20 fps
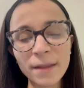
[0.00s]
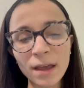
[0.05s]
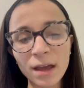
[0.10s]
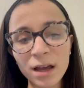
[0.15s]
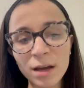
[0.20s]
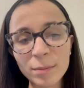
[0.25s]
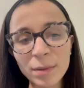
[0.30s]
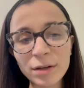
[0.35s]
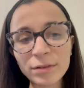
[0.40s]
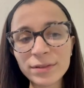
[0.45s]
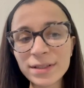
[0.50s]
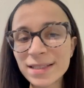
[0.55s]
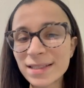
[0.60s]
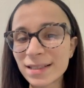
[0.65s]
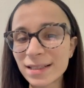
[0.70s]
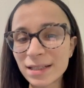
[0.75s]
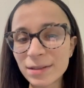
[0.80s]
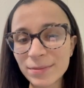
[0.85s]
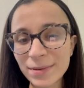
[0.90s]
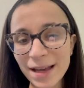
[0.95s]
And
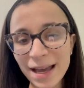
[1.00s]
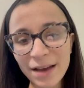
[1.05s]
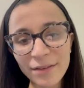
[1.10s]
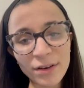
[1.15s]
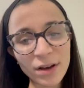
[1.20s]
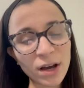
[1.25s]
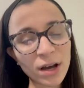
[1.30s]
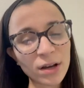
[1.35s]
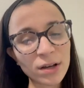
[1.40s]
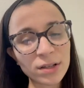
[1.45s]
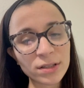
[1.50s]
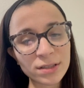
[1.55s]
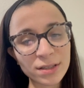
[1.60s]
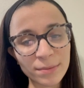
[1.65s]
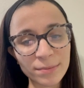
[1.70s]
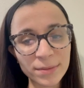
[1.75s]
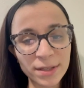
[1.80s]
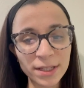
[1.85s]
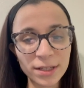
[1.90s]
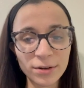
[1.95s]
recently we have
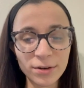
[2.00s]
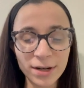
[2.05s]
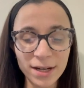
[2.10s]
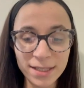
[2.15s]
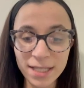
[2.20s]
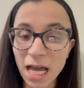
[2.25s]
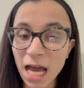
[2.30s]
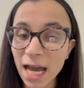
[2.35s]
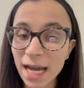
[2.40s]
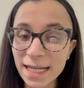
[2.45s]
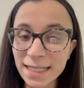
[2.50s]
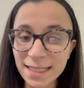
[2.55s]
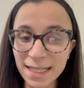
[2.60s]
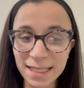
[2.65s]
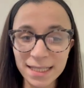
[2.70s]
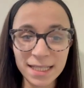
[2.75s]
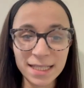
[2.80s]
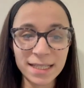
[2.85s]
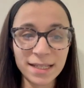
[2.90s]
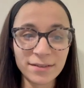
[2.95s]
something known as high
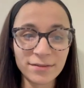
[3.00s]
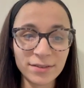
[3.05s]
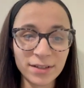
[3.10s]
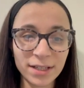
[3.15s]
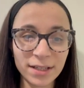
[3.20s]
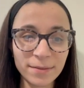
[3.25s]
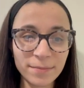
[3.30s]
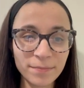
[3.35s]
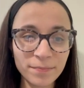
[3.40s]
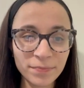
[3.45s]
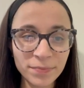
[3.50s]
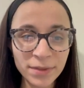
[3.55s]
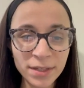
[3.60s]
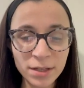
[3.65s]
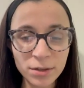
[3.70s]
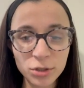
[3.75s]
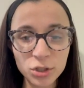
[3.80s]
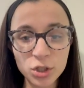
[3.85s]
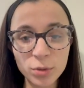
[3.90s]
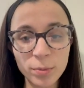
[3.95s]
sensitivity
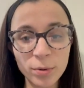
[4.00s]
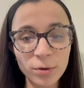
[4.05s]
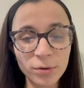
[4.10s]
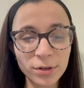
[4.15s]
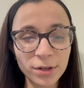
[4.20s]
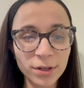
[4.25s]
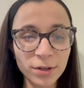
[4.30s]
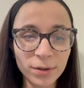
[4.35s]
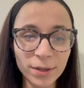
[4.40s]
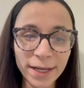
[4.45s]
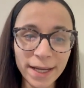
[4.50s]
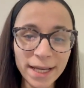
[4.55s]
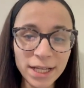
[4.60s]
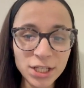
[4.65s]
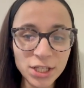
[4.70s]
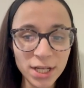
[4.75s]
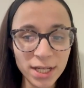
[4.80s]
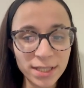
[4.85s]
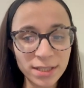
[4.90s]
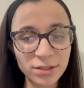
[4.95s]
troponin or
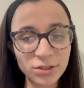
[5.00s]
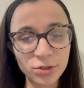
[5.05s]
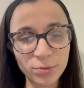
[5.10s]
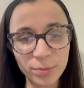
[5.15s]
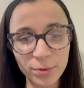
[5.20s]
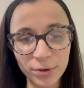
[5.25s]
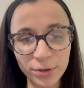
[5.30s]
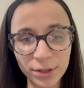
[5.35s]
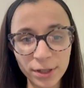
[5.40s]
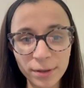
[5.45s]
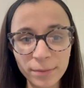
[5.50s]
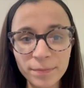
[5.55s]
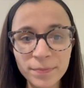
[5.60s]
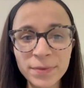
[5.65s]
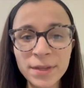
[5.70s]
HS troponin,